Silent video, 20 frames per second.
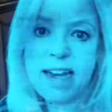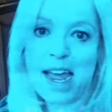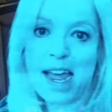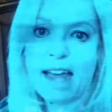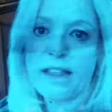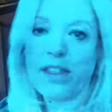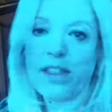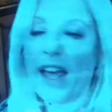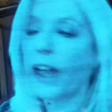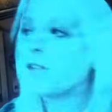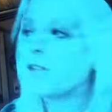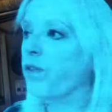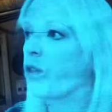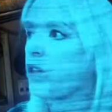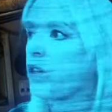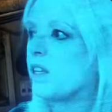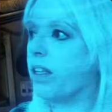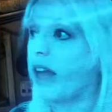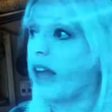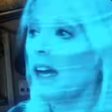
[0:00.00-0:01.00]
And thanks for
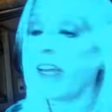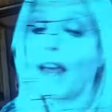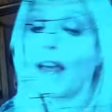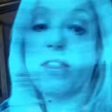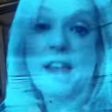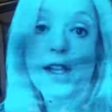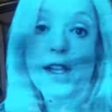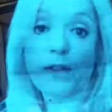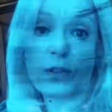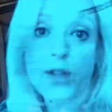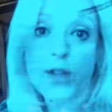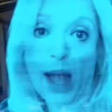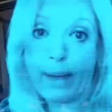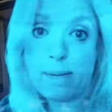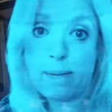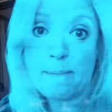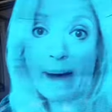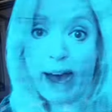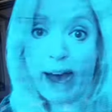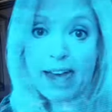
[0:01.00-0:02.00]
again, thanks for
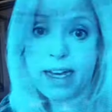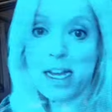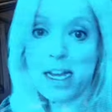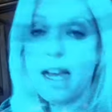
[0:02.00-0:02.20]
stopping by.